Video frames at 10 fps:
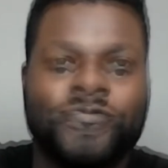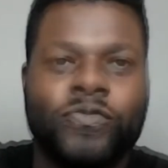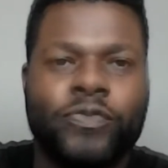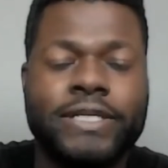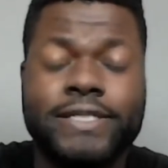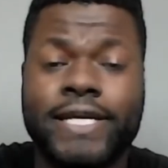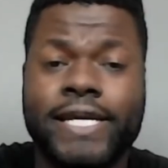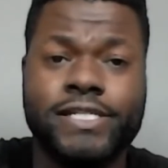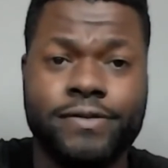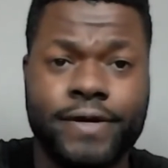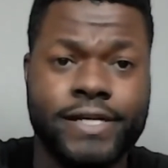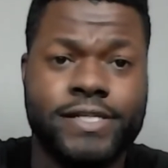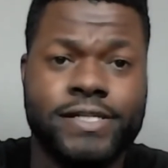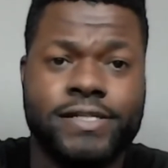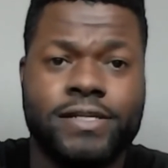With stage
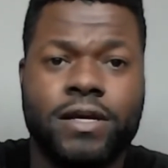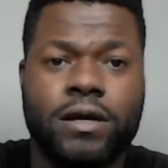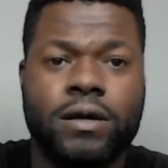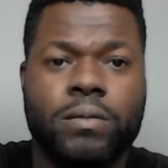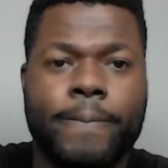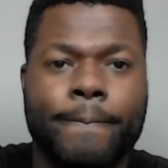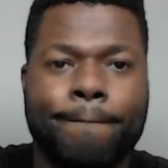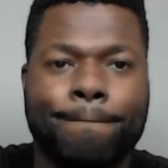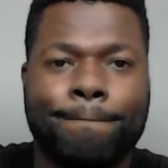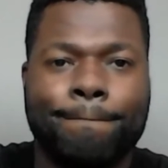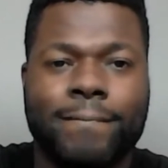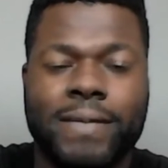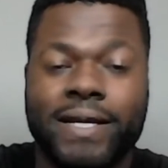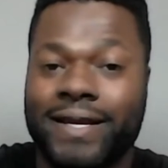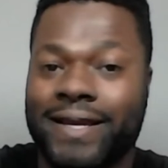directions, um,
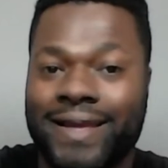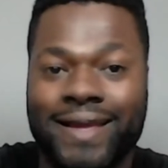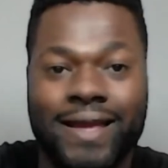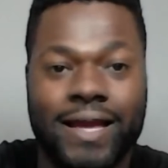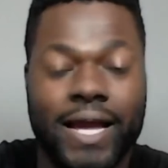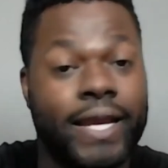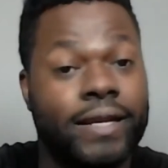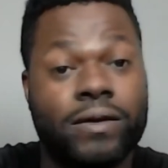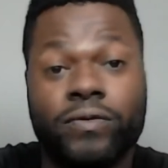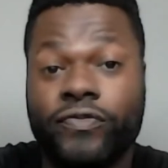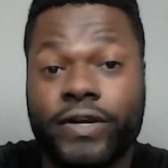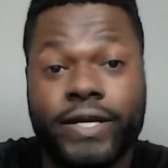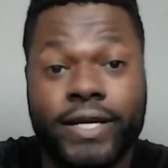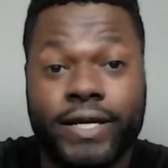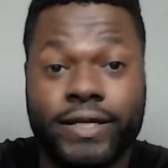I had no
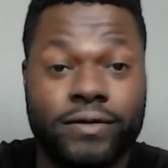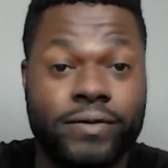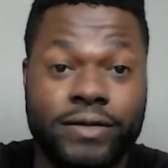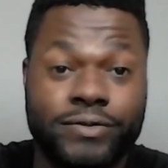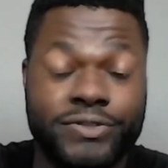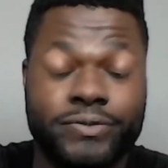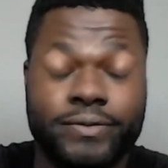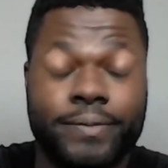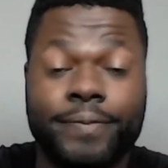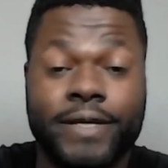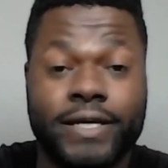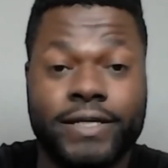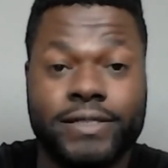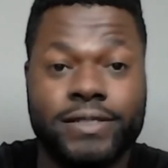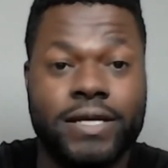freaking idea what I was doing. I'm gonna be
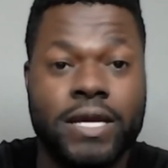honest.